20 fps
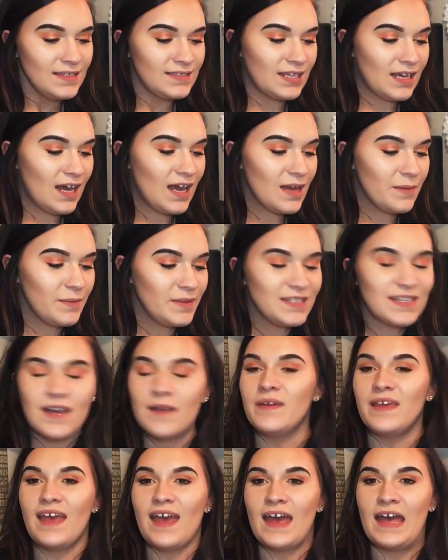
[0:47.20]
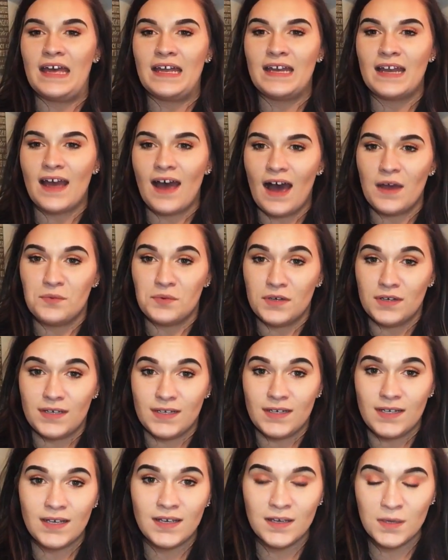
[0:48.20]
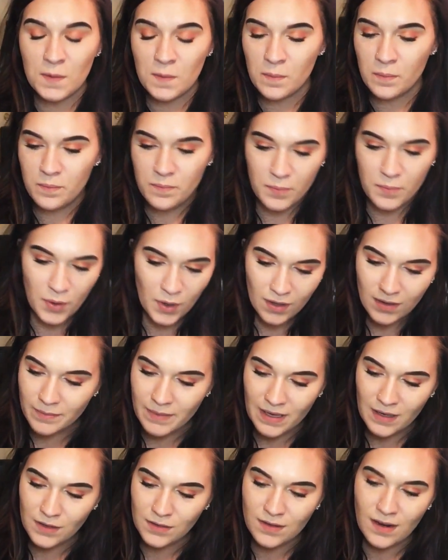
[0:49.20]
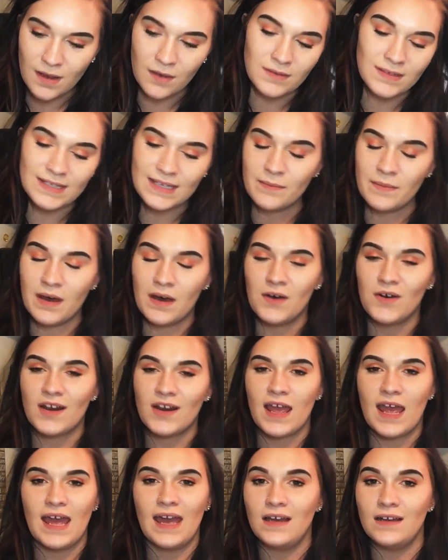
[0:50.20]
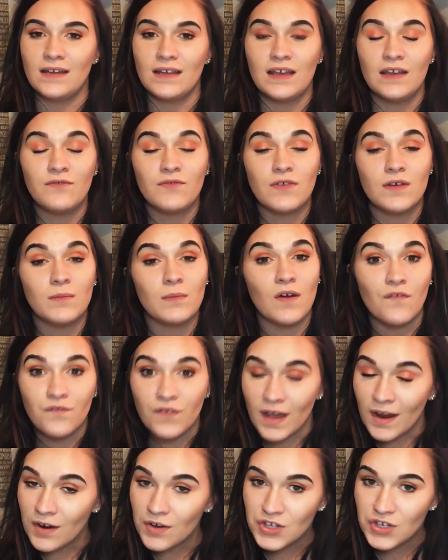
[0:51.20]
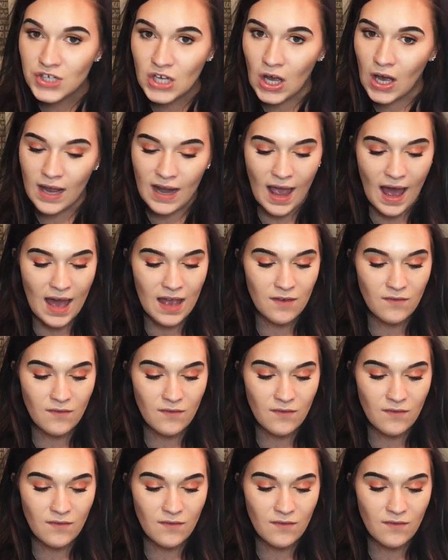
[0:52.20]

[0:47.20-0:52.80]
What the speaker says: time and time again I would pull them out, I would dig them out and give them a fair shot.